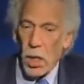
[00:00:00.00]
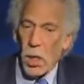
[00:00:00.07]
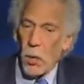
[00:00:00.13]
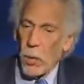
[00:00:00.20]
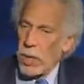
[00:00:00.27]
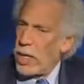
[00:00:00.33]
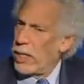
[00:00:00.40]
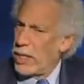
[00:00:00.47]

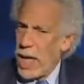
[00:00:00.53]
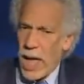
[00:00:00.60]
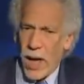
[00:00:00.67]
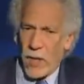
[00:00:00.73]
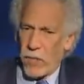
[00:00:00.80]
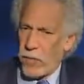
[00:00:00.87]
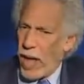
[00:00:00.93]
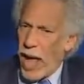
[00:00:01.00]
We need to
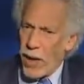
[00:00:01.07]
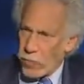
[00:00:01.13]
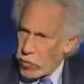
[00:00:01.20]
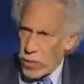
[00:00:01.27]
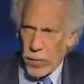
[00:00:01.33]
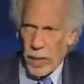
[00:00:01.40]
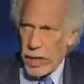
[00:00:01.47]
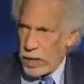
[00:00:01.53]
have
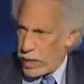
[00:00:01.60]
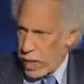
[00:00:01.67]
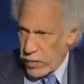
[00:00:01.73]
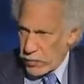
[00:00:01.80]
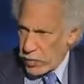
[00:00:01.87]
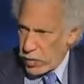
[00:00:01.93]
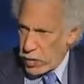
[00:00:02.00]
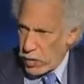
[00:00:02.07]
everybody
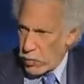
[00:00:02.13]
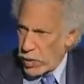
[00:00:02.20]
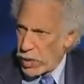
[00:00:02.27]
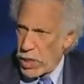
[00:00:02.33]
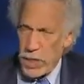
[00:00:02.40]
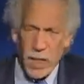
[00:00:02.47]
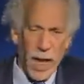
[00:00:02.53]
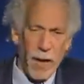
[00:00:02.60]
covered. We
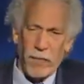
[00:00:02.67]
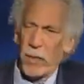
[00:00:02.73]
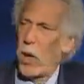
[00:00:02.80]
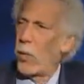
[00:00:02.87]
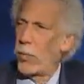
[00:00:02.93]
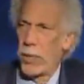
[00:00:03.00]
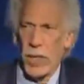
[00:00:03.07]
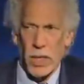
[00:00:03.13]
need to have
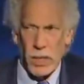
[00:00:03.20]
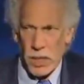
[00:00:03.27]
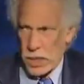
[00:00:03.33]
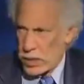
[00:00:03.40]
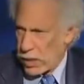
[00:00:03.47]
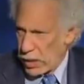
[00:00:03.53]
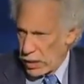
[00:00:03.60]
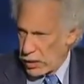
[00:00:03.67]
no
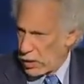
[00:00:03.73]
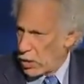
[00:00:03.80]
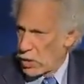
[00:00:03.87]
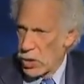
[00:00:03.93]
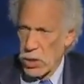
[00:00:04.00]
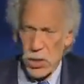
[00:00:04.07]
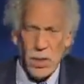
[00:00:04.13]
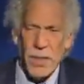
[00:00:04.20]
pre-existing
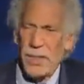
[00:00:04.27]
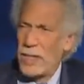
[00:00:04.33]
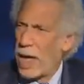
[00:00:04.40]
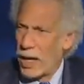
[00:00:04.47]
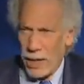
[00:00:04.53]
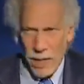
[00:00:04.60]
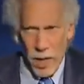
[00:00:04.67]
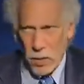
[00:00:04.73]
conditions,
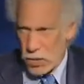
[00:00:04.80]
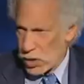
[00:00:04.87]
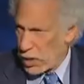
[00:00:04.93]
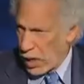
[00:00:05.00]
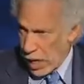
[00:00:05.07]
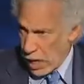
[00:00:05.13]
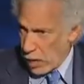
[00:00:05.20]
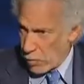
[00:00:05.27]
none of those
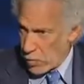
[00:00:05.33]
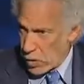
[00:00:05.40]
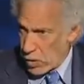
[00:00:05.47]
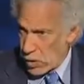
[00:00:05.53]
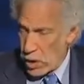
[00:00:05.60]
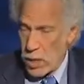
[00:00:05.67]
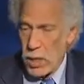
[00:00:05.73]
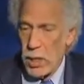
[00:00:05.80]

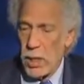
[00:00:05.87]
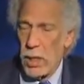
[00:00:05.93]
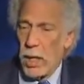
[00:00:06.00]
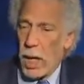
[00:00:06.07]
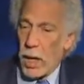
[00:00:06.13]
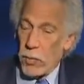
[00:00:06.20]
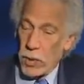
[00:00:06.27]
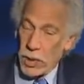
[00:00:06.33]
games.
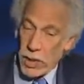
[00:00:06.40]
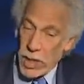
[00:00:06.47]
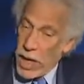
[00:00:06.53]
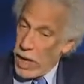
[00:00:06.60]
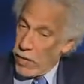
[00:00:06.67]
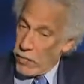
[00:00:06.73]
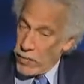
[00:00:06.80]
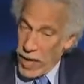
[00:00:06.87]
I really
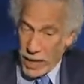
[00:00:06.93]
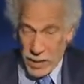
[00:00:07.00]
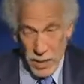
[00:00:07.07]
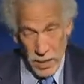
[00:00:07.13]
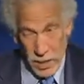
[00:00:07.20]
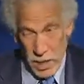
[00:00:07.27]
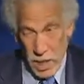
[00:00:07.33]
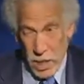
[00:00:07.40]
have yet to
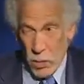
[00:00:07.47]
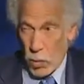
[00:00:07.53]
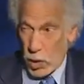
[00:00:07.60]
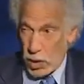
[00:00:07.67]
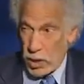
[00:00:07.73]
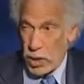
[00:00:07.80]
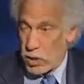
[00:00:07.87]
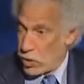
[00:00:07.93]
see what
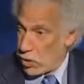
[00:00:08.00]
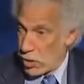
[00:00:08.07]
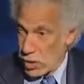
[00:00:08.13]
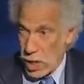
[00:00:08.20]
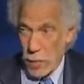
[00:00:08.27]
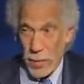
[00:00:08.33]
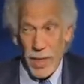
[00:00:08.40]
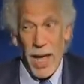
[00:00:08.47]
an insurance
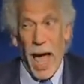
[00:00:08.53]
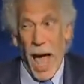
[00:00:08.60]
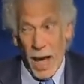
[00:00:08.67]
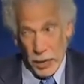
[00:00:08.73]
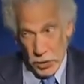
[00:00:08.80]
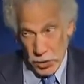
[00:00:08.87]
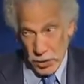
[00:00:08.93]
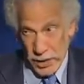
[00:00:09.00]
company
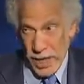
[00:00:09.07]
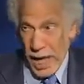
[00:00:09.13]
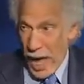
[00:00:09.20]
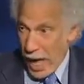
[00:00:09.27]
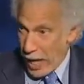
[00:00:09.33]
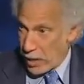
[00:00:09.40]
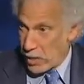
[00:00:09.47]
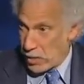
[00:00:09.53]
actually
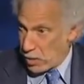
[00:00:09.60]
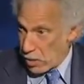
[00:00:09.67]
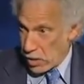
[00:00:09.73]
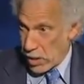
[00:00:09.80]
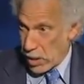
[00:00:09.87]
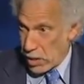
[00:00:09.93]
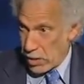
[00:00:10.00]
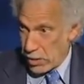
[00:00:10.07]
adds to
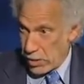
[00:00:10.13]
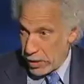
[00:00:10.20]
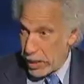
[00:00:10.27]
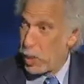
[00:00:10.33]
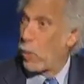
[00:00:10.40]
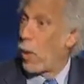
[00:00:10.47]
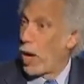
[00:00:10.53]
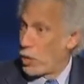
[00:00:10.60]
the
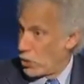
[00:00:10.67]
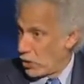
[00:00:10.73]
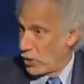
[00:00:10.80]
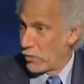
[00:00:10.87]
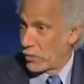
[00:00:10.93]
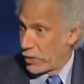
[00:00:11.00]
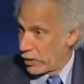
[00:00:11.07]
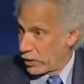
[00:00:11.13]
equation
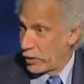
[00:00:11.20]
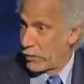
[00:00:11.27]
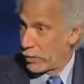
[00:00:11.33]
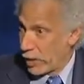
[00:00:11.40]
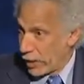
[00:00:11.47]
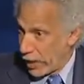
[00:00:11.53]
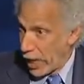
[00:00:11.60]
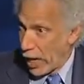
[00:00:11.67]
of
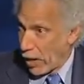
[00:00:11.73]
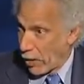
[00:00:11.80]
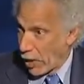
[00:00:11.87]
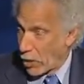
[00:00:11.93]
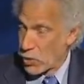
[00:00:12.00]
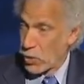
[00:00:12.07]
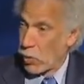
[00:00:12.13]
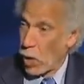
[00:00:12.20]
delivering care. I
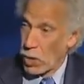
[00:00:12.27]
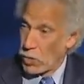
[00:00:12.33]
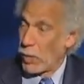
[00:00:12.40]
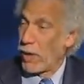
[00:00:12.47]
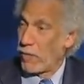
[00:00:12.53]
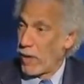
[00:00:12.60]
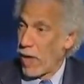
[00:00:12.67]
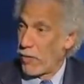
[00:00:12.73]
used to watch
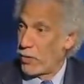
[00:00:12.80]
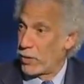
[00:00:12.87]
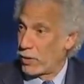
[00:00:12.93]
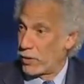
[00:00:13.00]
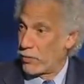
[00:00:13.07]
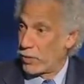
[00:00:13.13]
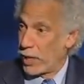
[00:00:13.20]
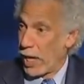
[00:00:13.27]
my father
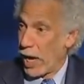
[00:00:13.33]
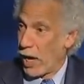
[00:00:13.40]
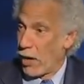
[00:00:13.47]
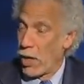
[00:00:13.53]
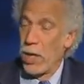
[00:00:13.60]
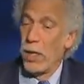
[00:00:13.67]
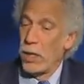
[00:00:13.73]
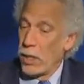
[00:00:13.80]
deliver
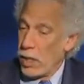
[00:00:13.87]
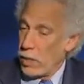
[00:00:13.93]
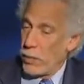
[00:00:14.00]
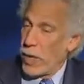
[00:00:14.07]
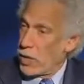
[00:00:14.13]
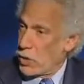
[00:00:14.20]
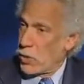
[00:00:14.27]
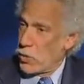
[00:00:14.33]
care.
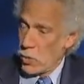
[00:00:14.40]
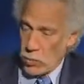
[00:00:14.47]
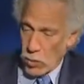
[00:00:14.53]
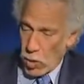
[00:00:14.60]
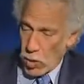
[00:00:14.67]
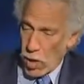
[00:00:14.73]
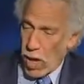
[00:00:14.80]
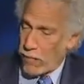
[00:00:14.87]
Patients would
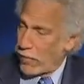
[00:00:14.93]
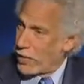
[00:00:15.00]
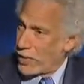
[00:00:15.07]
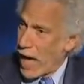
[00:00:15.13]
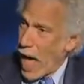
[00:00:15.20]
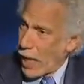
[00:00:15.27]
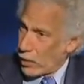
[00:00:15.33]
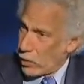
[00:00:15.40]
roll off
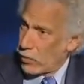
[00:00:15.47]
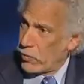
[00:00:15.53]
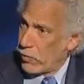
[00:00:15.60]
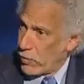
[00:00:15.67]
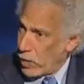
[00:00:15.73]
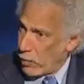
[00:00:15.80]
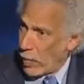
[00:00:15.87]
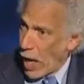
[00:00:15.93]
$1
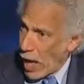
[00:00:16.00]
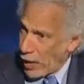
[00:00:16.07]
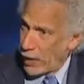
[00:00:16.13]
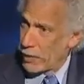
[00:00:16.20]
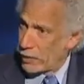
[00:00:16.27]
from their pocket